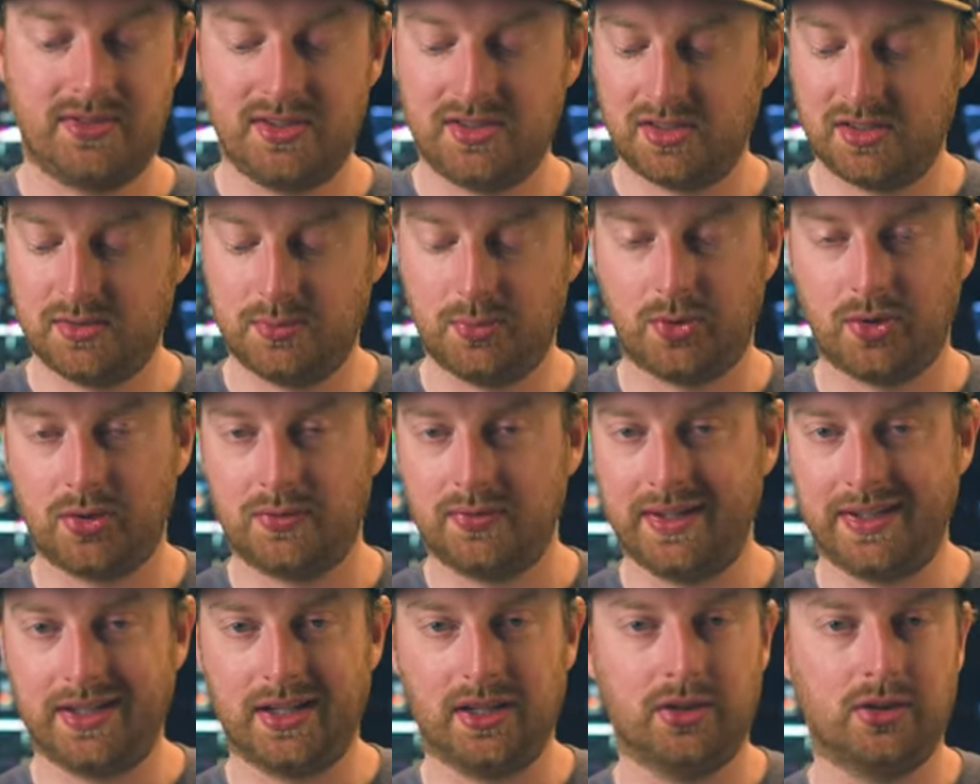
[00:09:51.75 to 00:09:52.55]
This is more
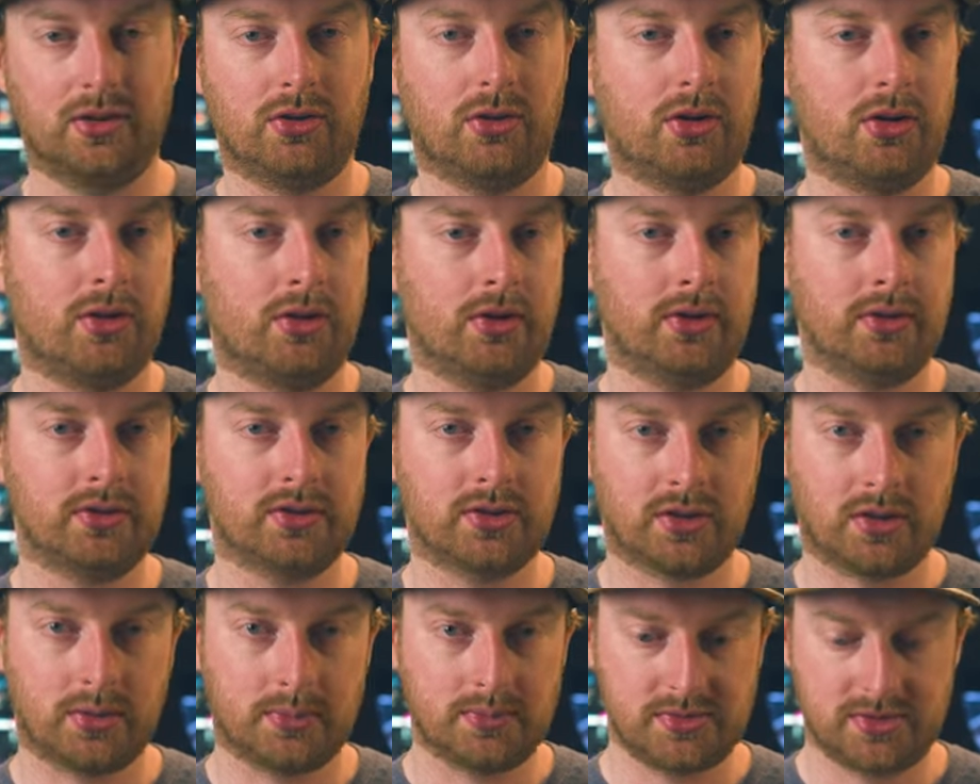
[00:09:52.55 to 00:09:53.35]
of like a
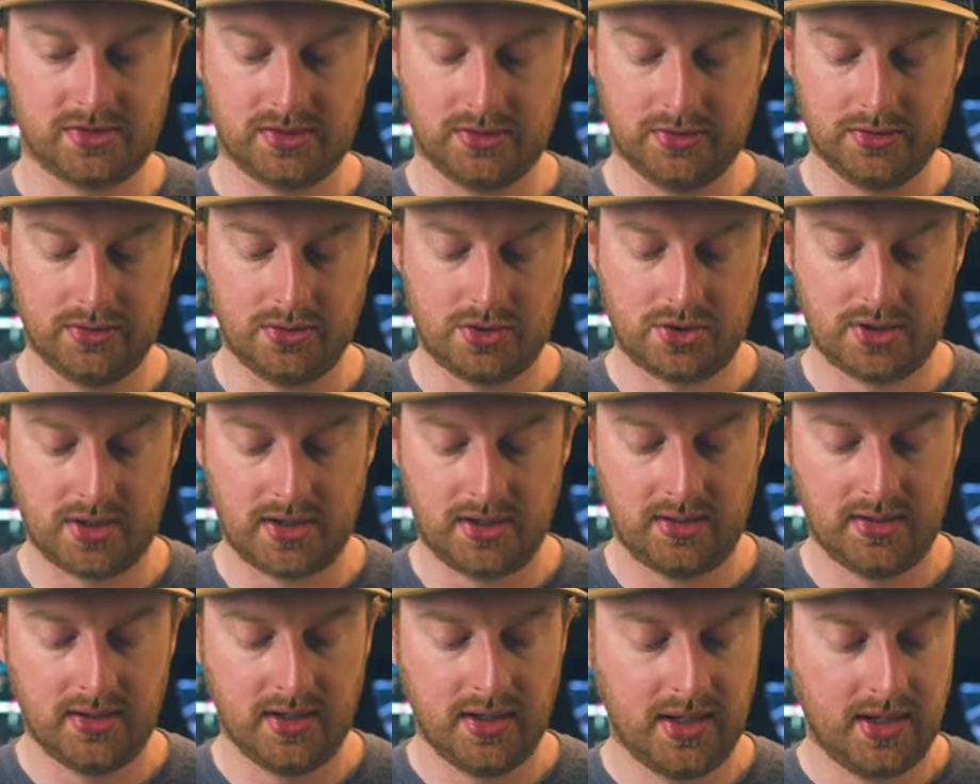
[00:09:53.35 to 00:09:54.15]
long-term
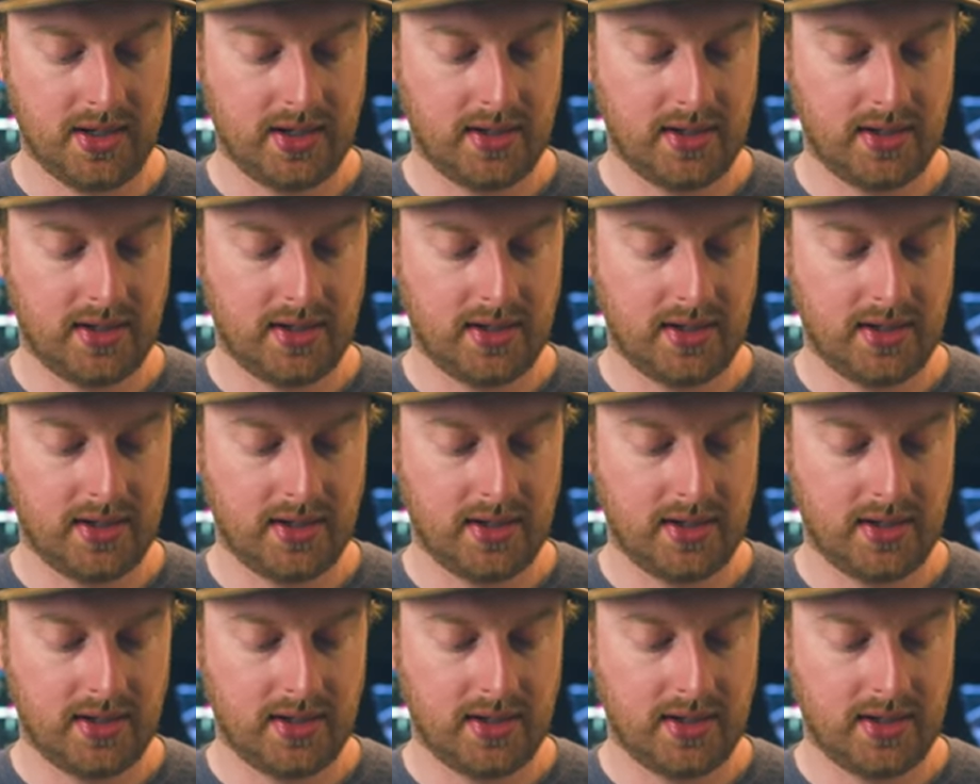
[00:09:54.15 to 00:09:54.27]
solution.